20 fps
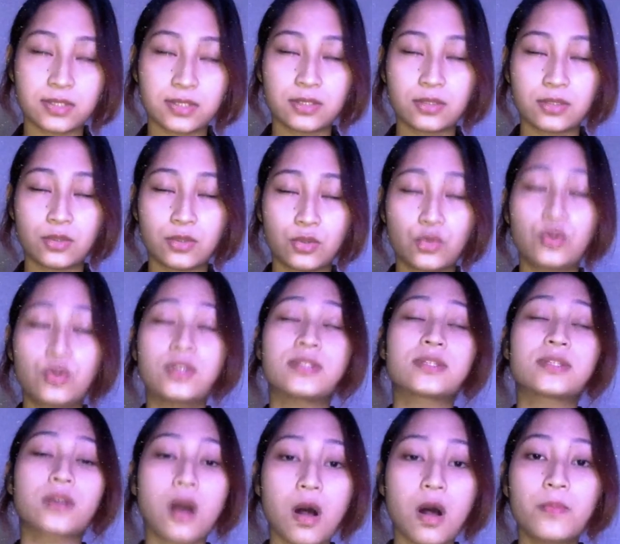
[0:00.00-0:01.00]
the
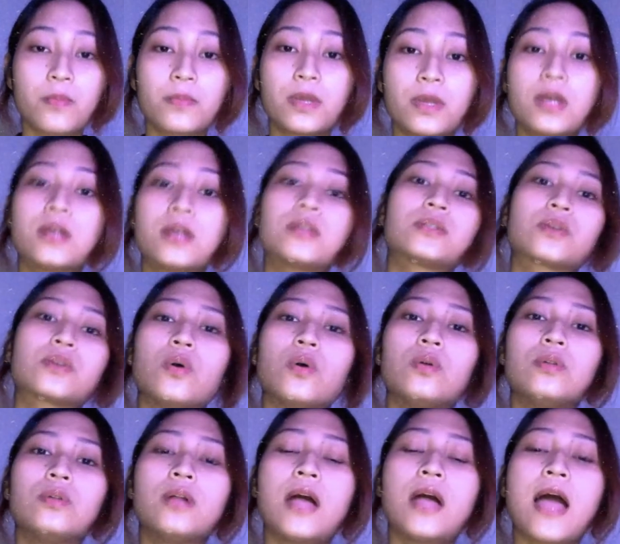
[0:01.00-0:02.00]
scalp, skull,
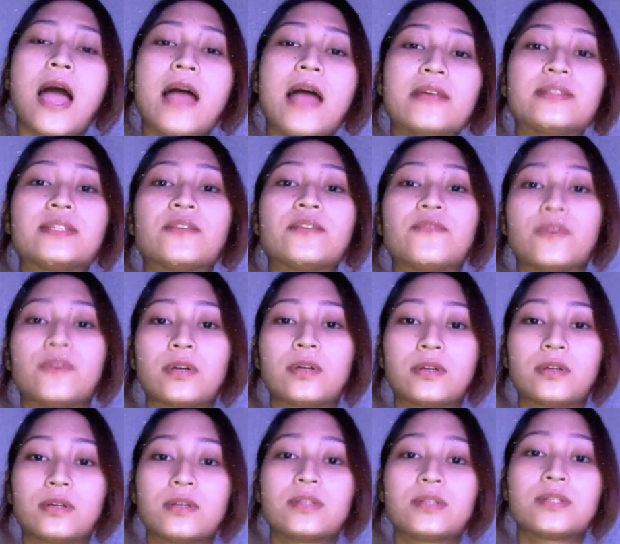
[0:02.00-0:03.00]
and
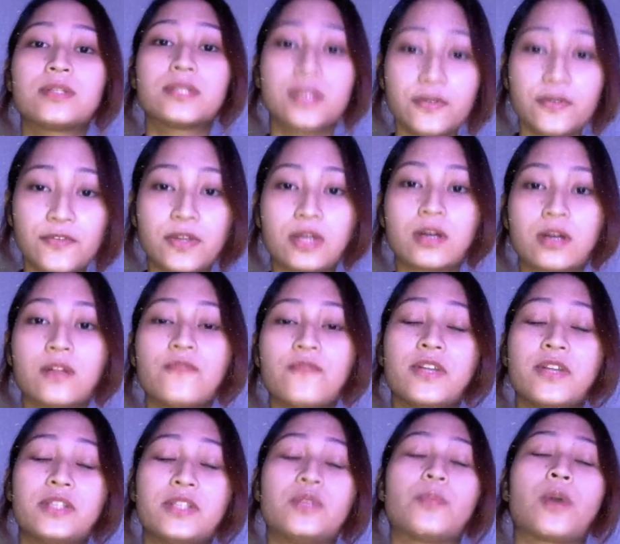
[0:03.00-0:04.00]
cervical
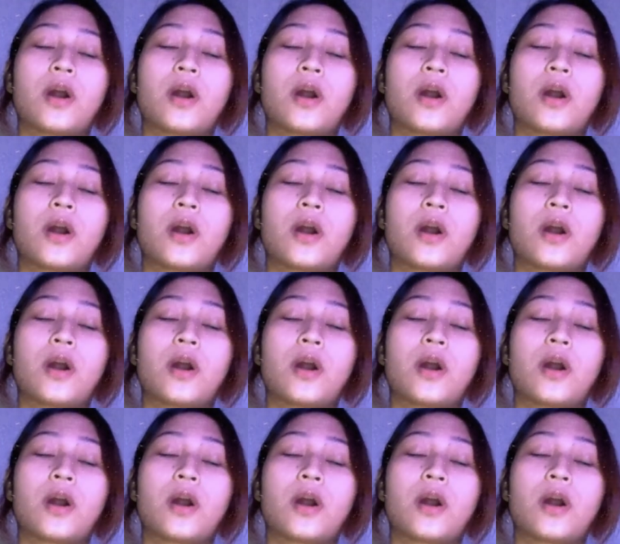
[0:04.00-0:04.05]
vertebra.